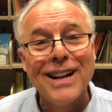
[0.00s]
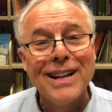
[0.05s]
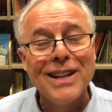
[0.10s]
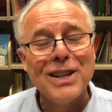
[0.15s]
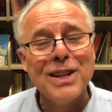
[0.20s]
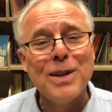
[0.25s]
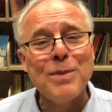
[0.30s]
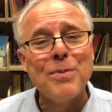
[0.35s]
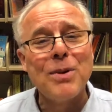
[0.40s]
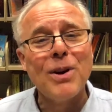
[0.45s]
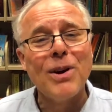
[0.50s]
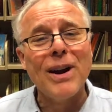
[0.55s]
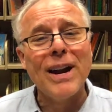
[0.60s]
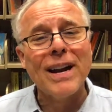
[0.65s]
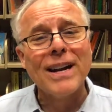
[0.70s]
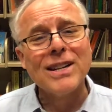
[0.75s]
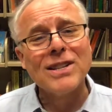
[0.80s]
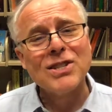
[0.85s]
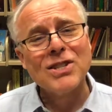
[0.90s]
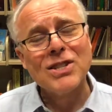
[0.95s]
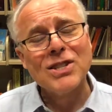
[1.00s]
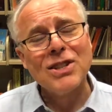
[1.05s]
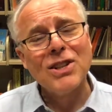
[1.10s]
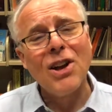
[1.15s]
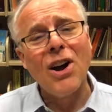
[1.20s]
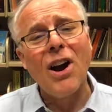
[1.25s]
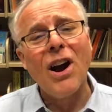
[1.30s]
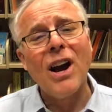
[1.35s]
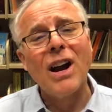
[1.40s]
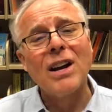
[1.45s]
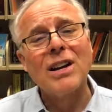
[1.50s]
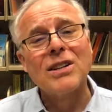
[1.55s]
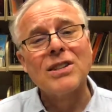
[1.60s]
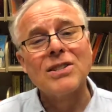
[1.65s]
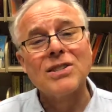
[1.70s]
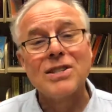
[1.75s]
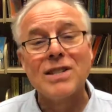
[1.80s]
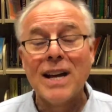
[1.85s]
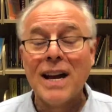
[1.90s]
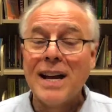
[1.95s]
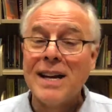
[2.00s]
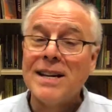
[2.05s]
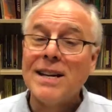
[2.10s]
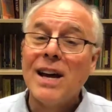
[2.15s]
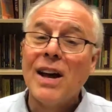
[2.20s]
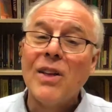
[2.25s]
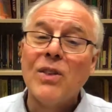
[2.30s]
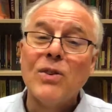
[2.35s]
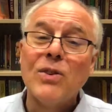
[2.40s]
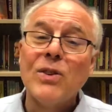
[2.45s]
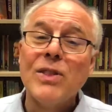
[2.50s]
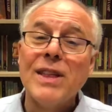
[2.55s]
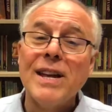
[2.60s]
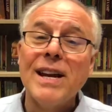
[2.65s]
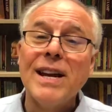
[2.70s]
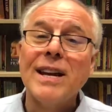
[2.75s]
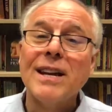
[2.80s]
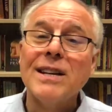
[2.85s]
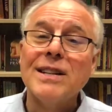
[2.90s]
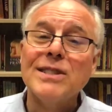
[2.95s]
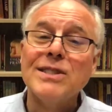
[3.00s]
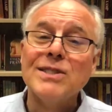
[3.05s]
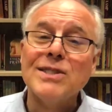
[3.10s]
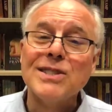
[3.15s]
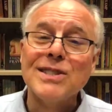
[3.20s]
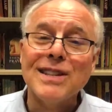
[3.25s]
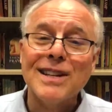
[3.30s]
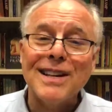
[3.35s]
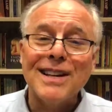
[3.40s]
limericks, larks, and other things